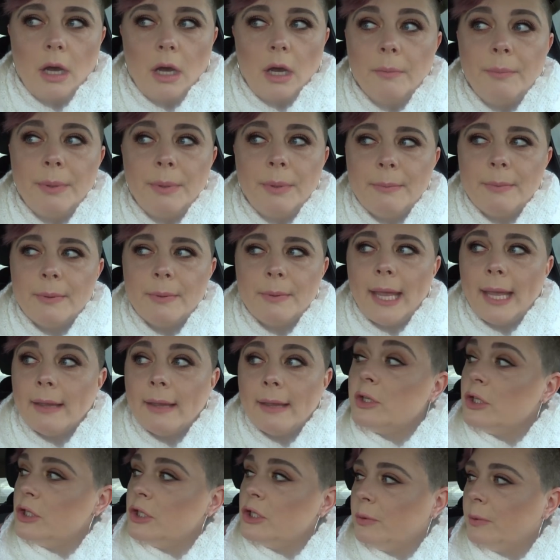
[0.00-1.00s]
All people
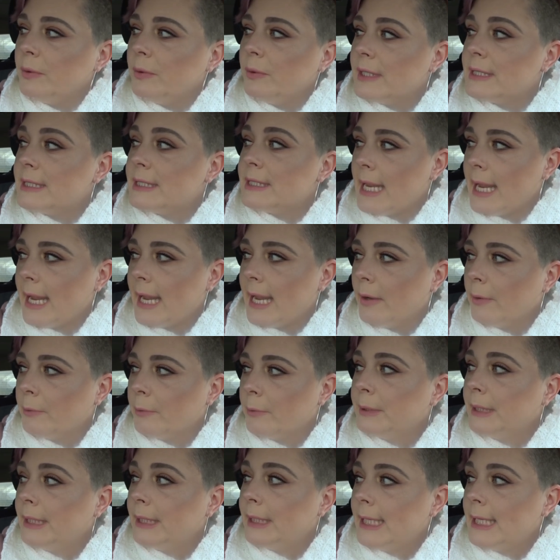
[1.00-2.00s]
have to do in this
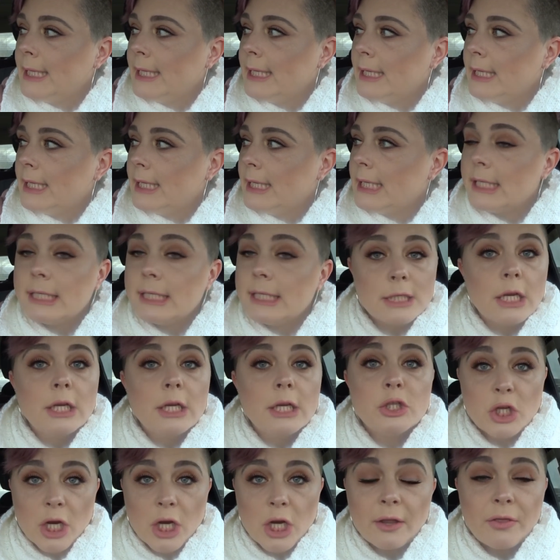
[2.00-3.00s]
town is
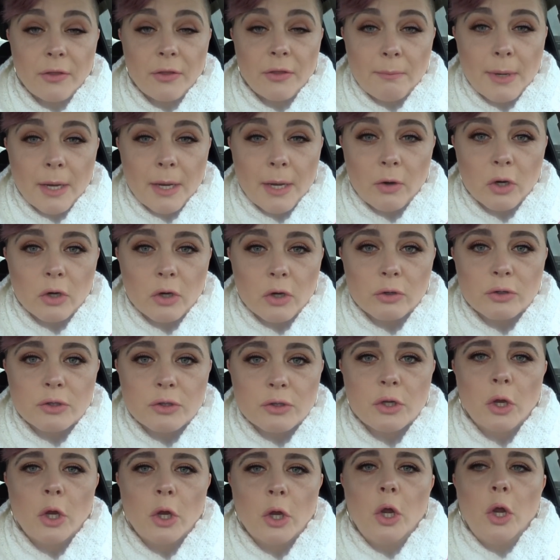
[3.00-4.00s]
check their
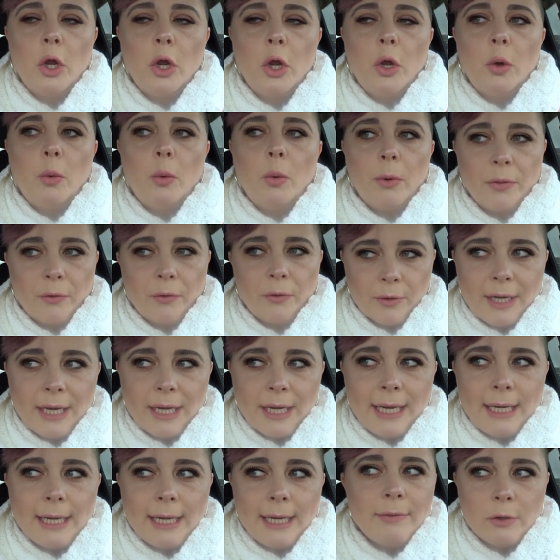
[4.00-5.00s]
mirrors when they're
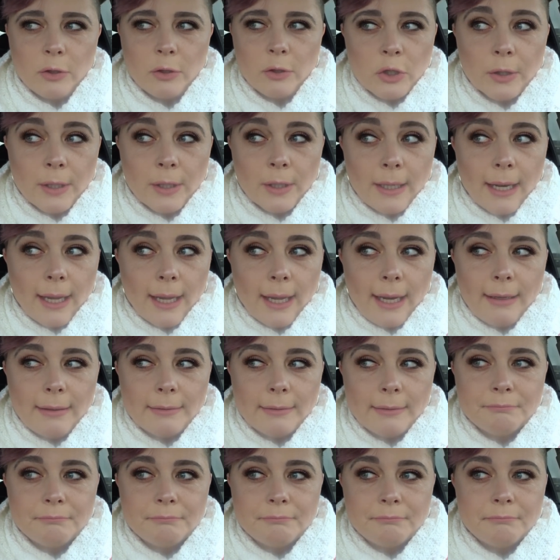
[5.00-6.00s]
getting in the turning
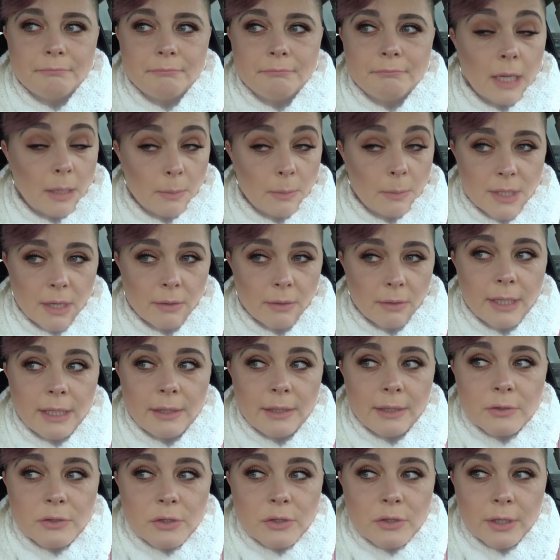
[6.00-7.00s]
lane. I was
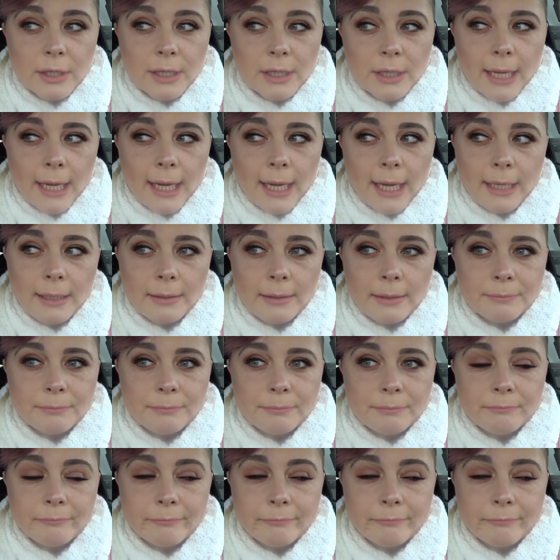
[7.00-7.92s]
already in the turning lane,